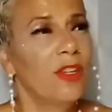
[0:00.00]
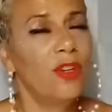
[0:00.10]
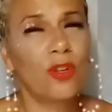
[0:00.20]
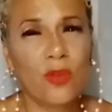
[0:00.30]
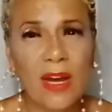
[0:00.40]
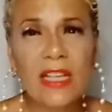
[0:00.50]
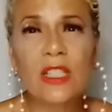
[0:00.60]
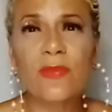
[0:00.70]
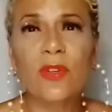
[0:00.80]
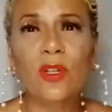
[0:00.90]
you're
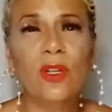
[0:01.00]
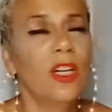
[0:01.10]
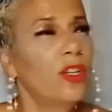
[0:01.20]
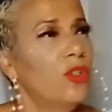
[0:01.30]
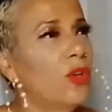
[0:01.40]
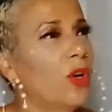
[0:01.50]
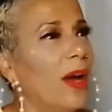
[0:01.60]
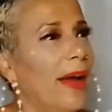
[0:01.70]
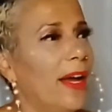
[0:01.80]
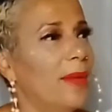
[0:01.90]
graceful
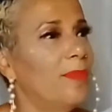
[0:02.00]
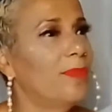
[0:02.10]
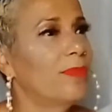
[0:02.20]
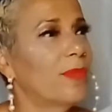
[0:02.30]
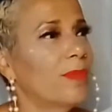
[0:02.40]
you're um